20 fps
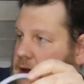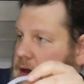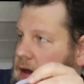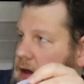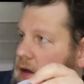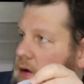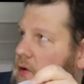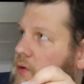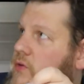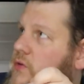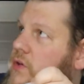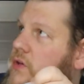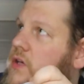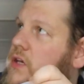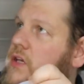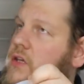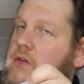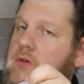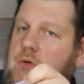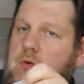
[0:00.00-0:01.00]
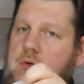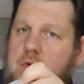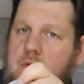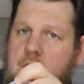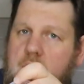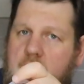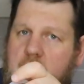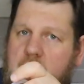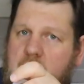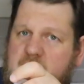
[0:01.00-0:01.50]
I also need
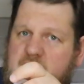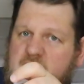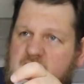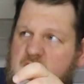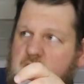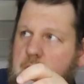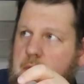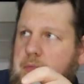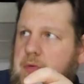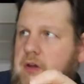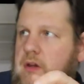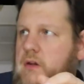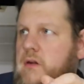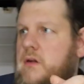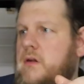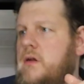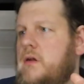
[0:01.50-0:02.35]
to cut the tube here,